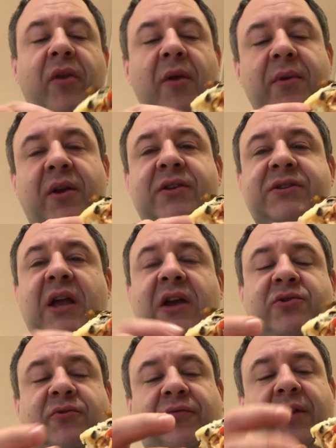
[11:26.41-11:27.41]
And because the
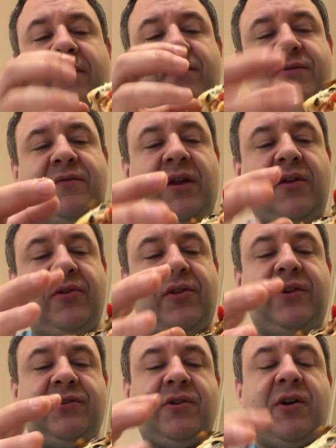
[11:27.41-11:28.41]
actual flavors of the other
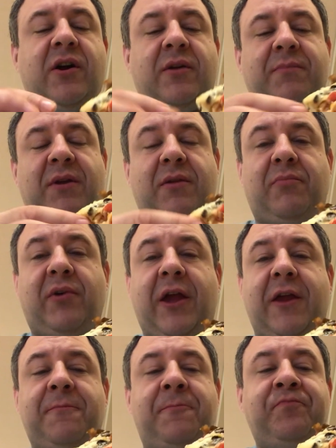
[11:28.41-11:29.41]
things are cut by the
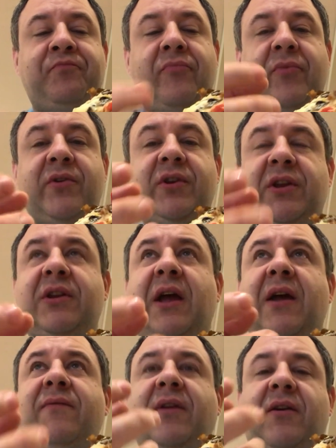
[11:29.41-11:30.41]
bread, you need to
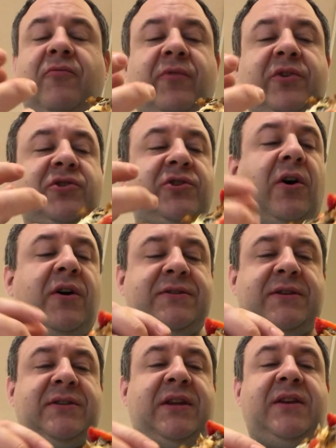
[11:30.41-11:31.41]
have like a rich sauce
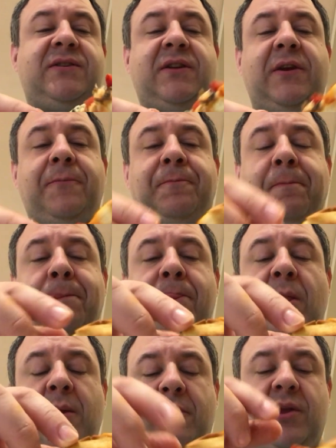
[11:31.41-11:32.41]
that's tasty.
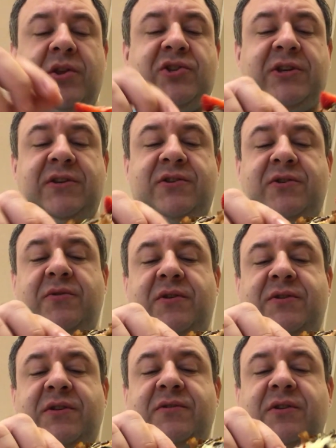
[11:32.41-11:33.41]
And the cheese too,
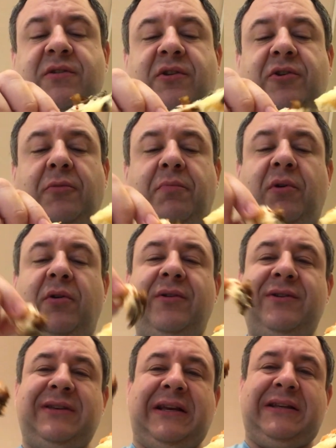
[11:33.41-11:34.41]
there's a little
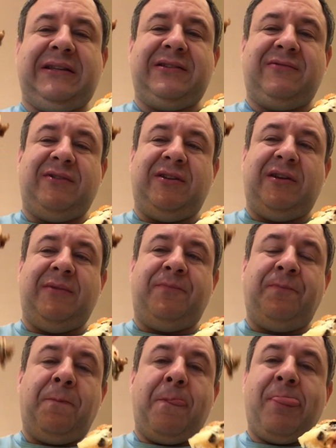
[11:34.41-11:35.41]
pull. It's like it doesn't really,
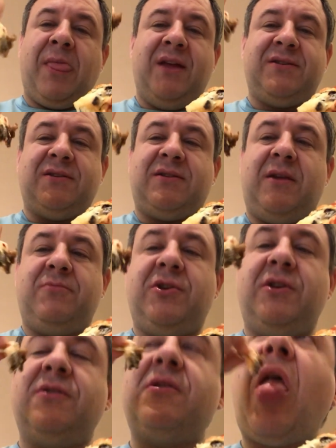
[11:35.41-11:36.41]
it's the same
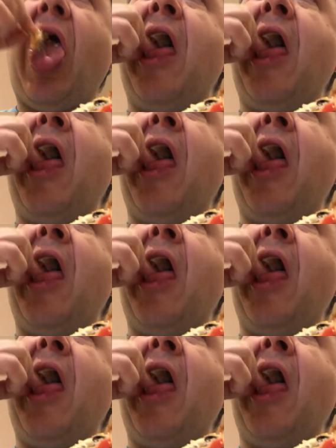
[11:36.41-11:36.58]
cheese.